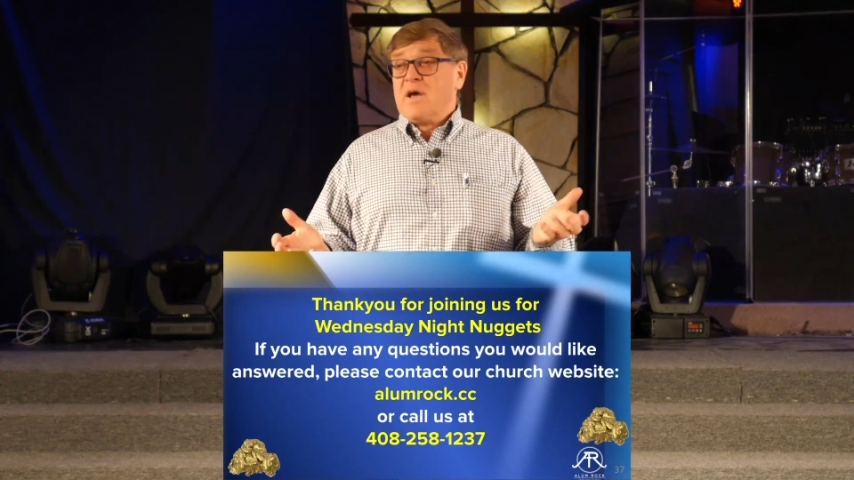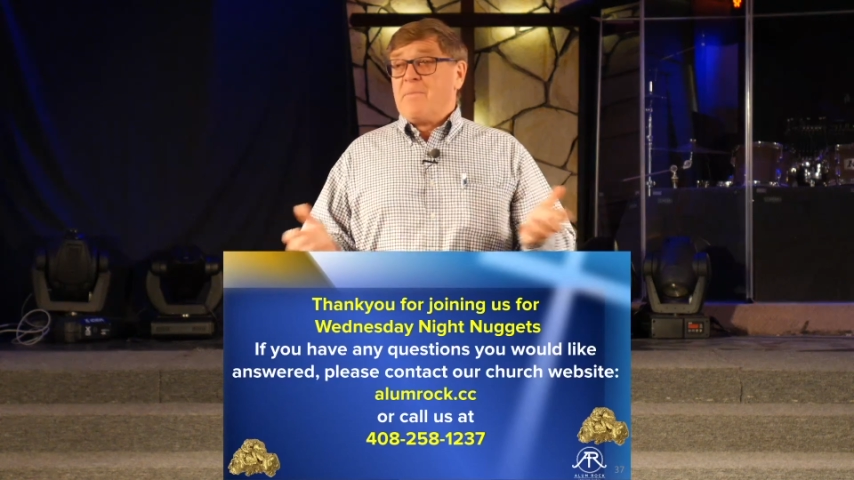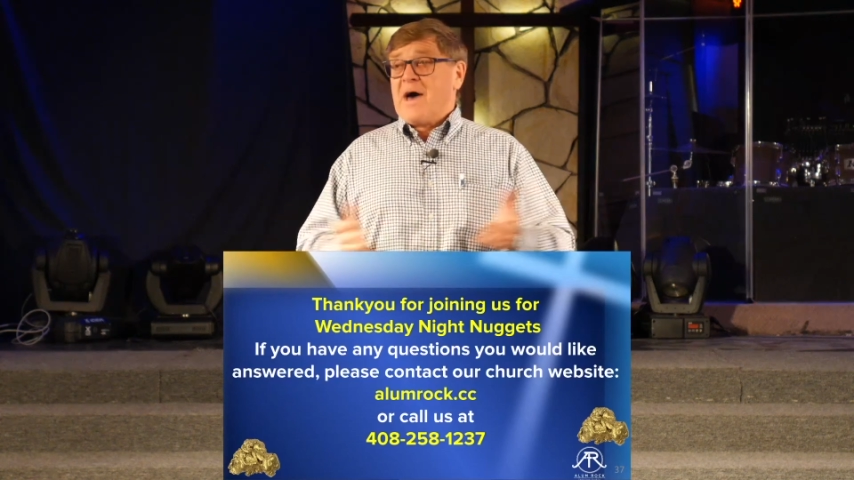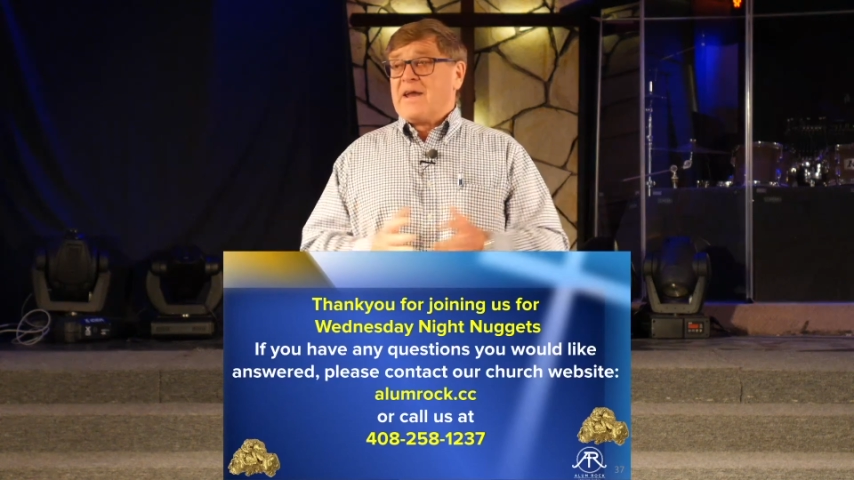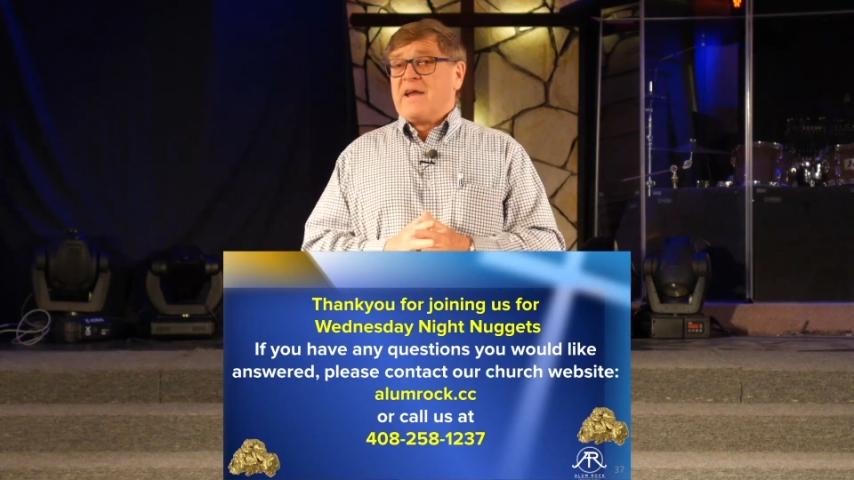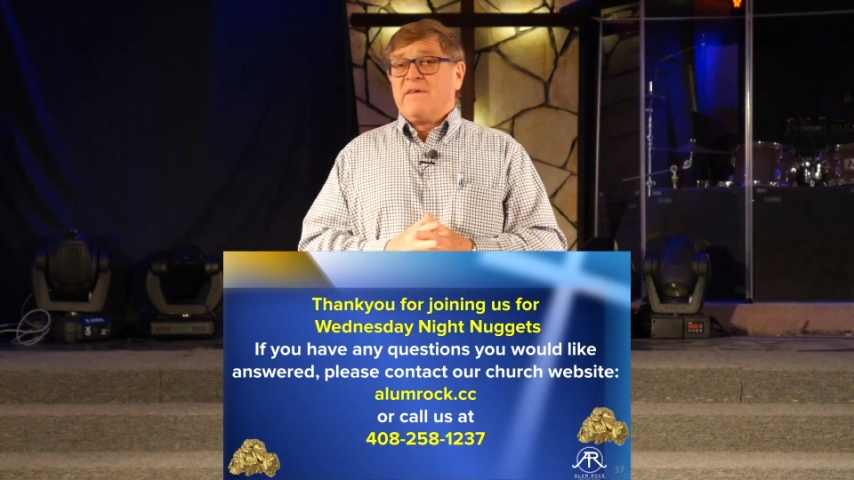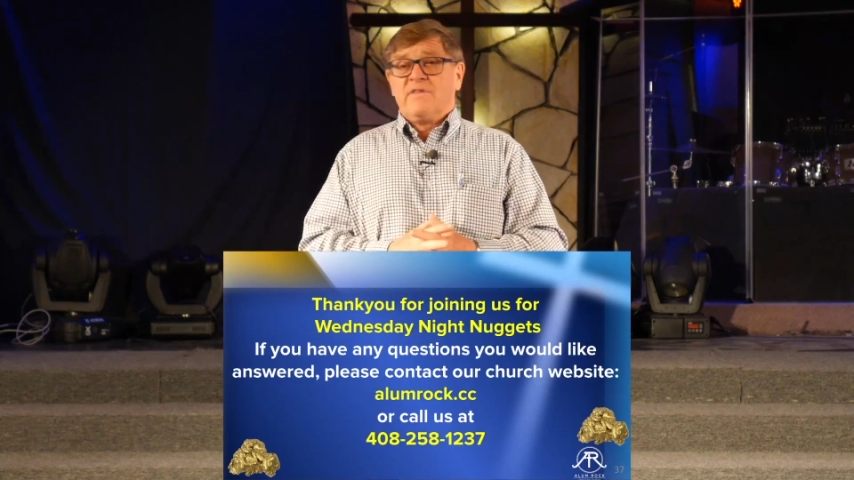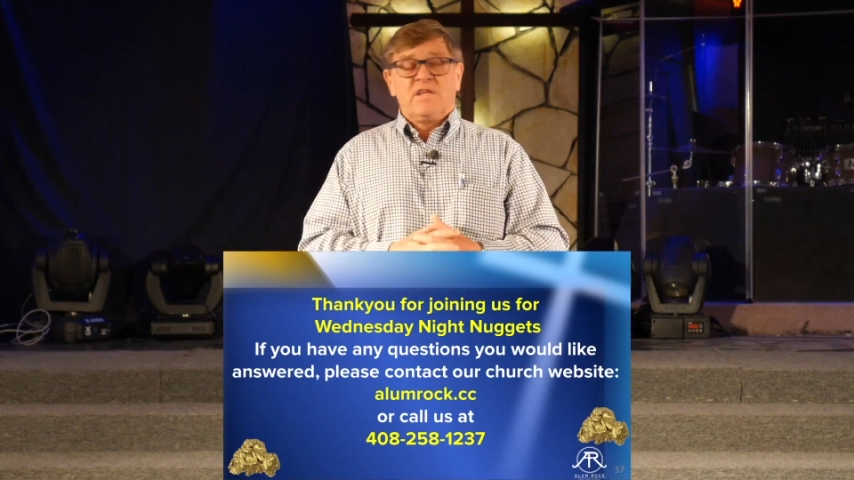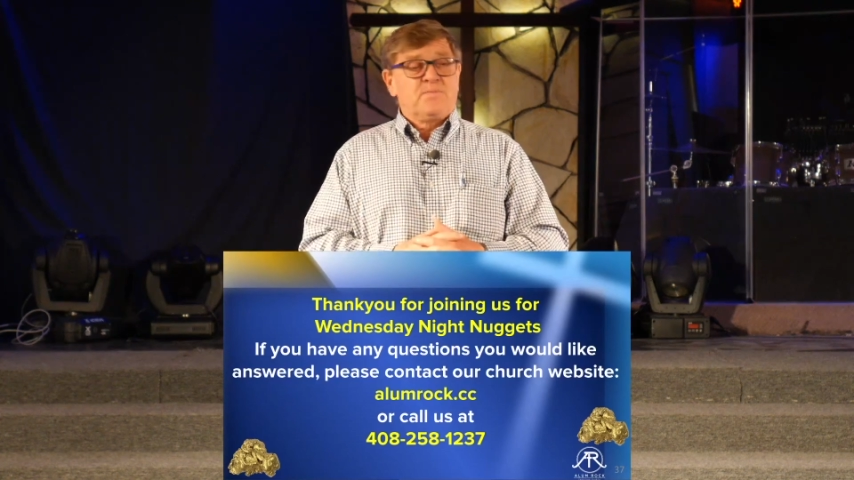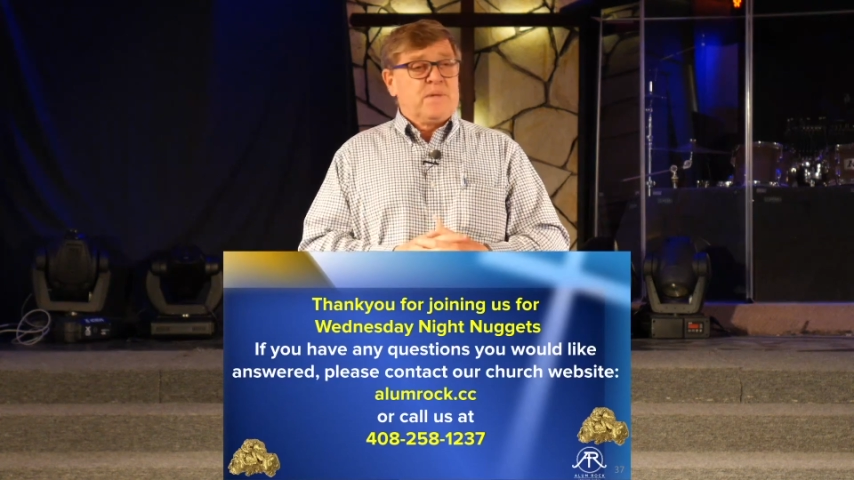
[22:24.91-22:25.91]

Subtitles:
about any of this,